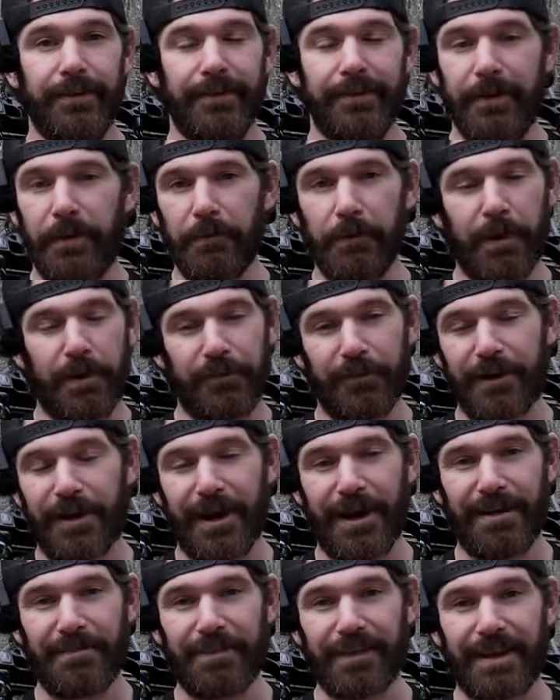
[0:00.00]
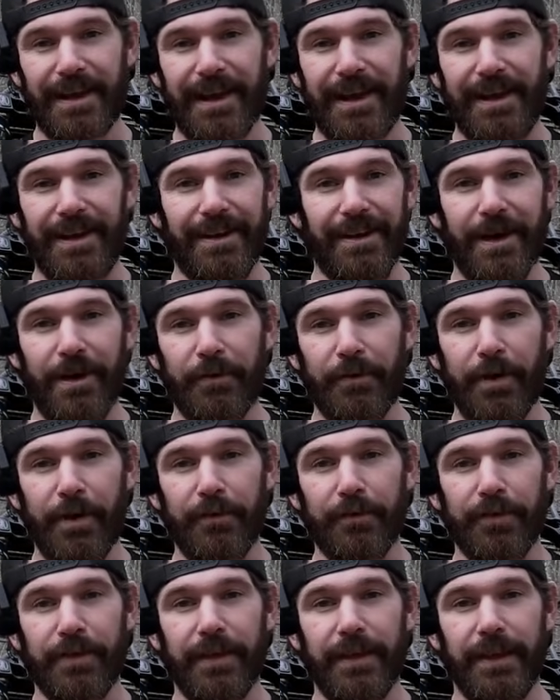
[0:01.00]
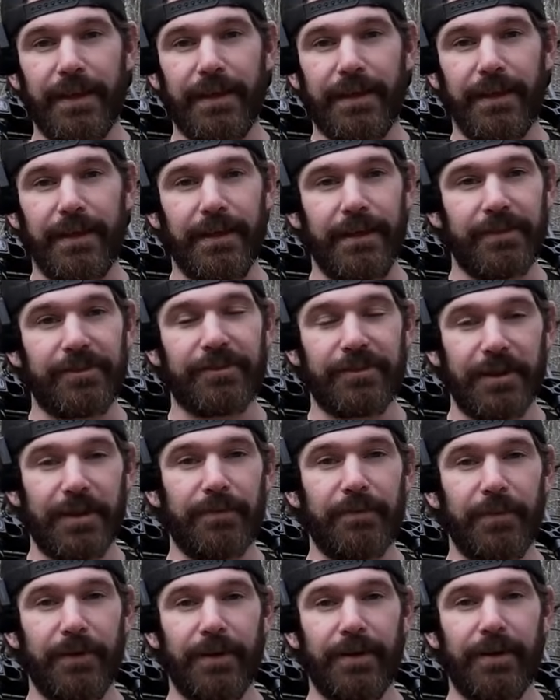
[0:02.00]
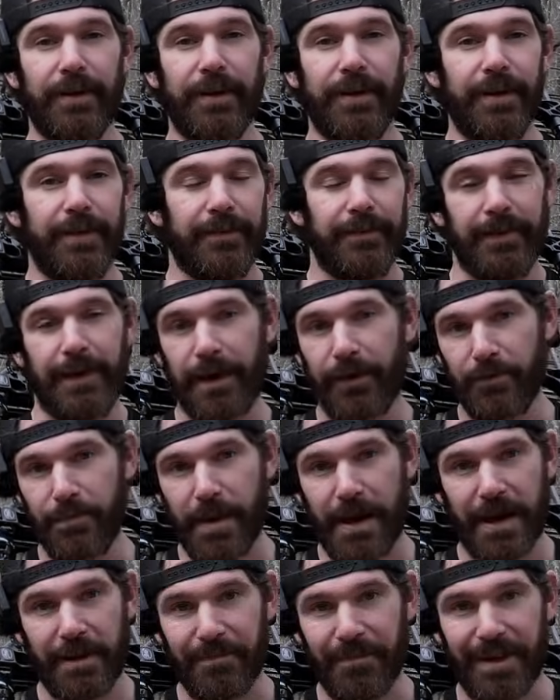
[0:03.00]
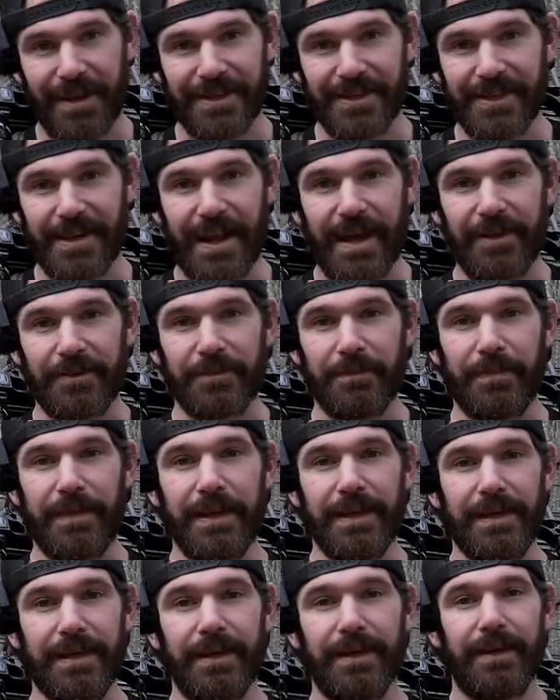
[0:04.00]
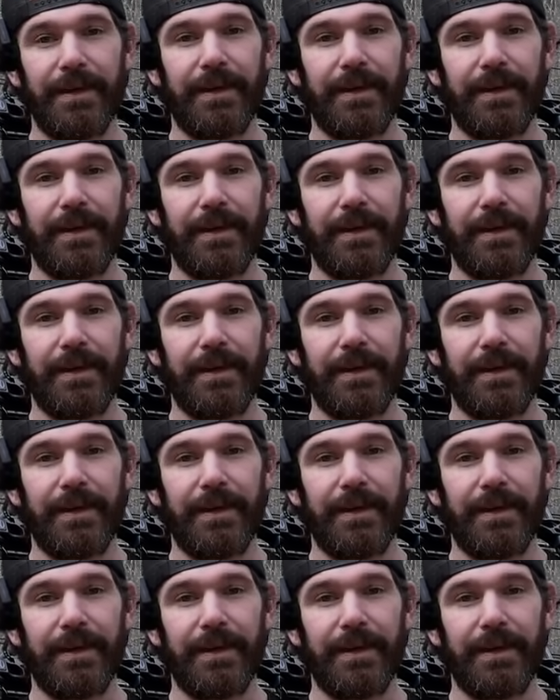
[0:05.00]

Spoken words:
Don't overcomplicate it. Don't overthink it. It's simpler than everybody makes it out to be.